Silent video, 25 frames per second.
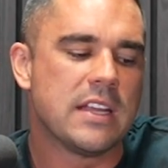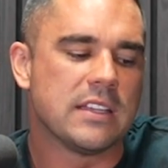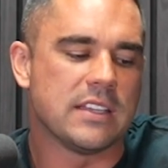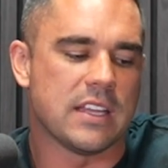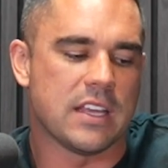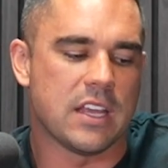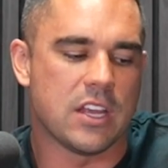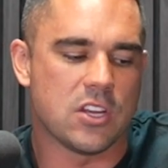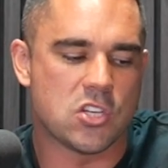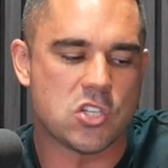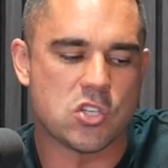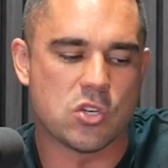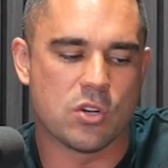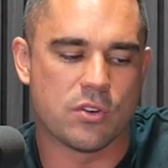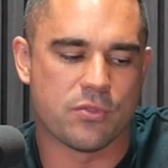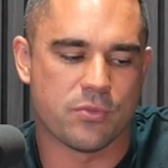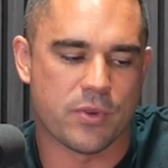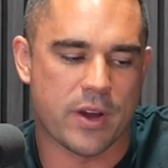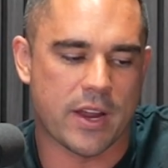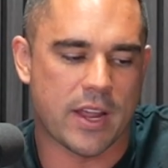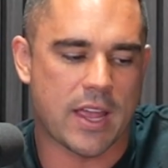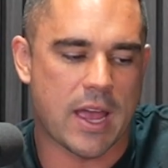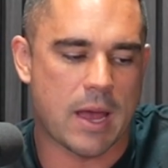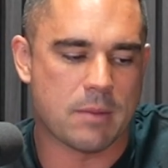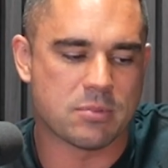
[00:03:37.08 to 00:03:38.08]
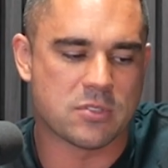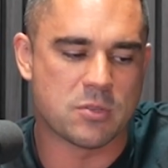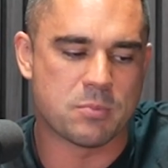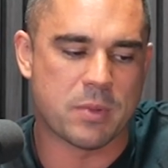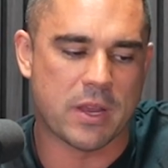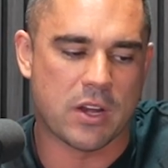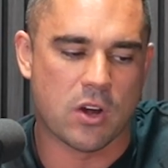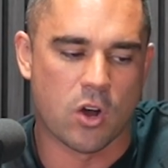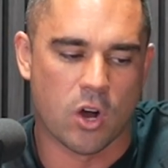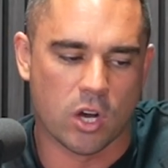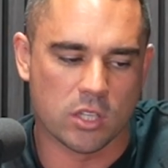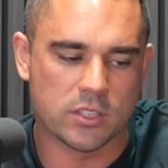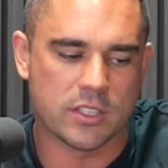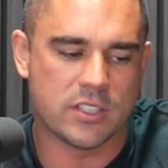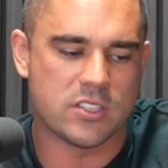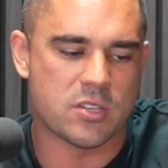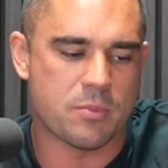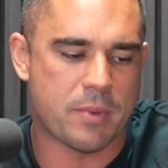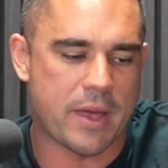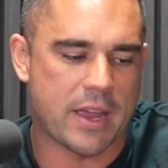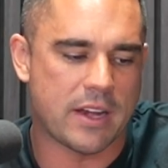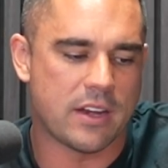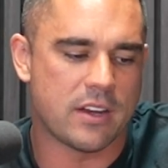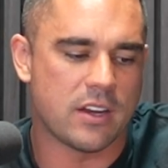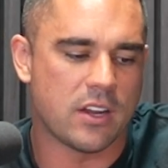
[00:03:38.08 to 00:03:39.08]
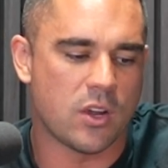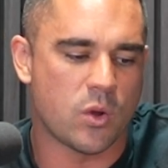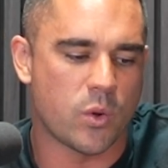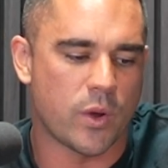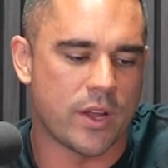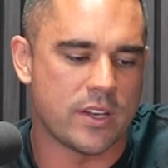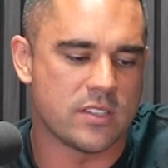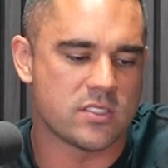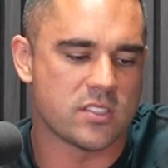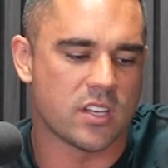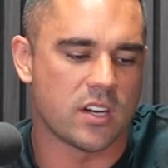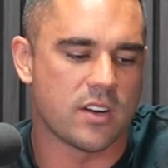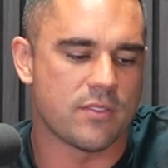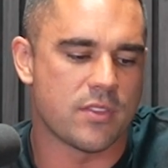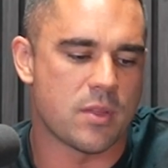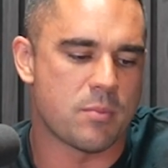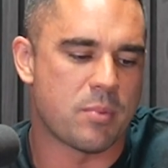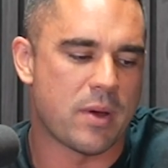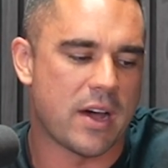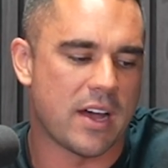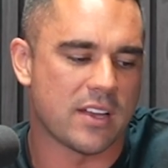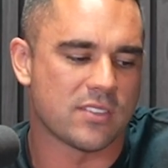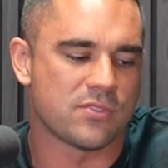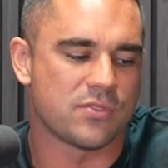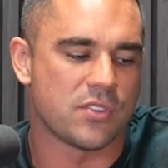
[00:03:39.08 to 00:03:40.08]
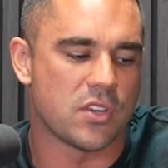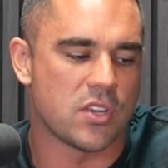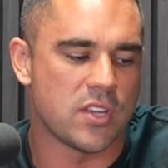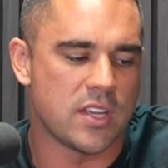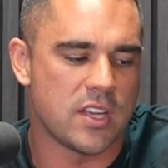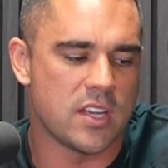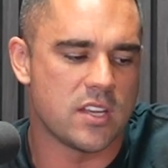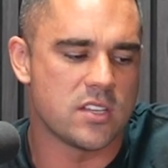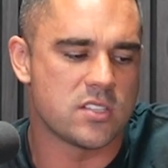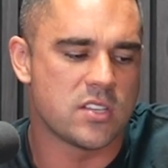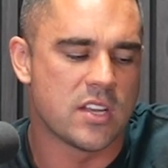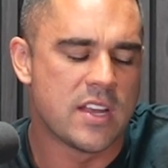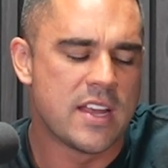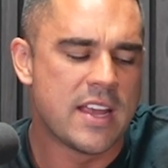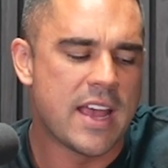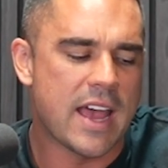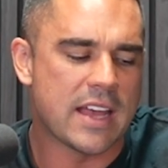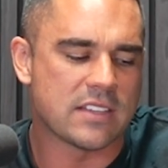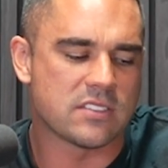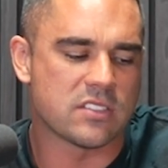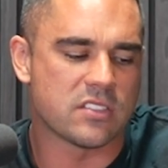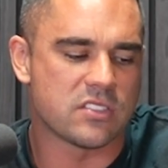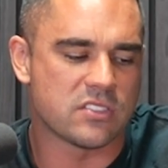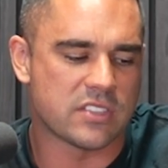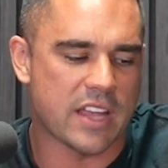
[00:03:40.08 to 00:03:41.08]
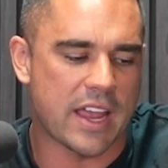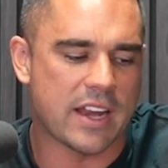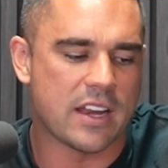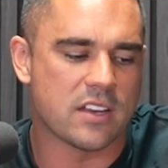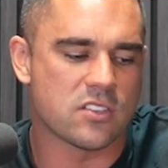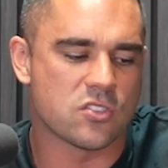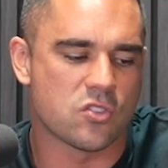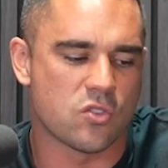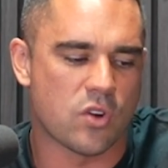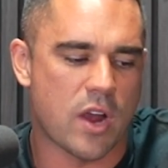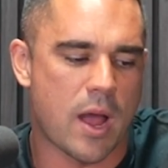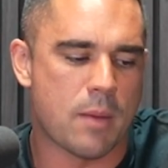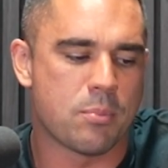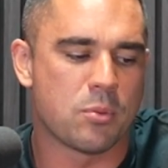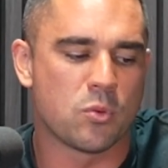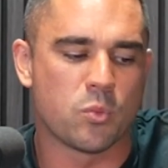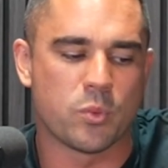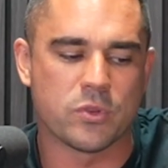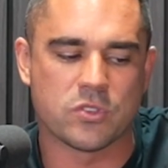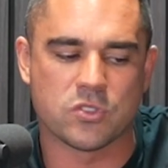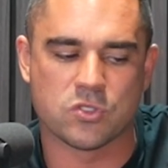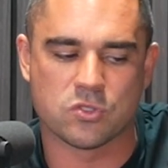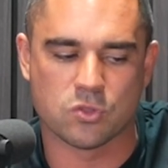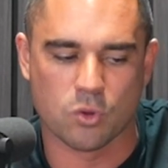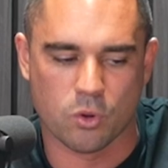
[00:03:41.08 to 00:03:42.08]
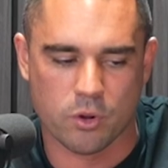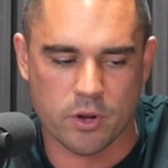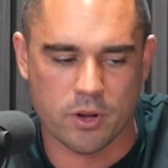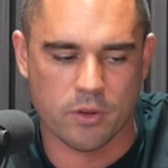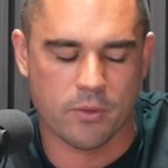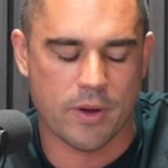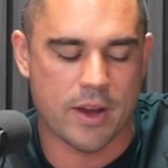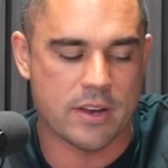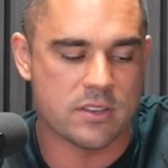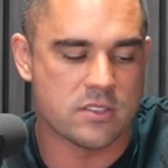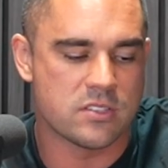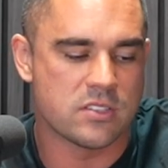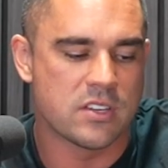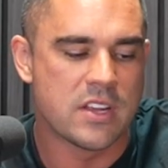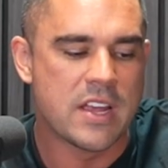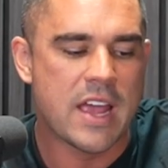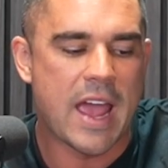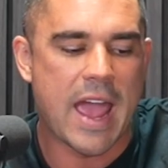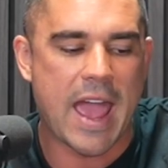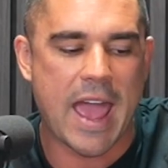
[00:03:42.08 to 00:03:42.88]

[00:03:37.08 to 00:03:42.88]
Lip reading: The issue of rent caps has been hotly debated in Queensland over the past few years as the state has grappled with soaring rents,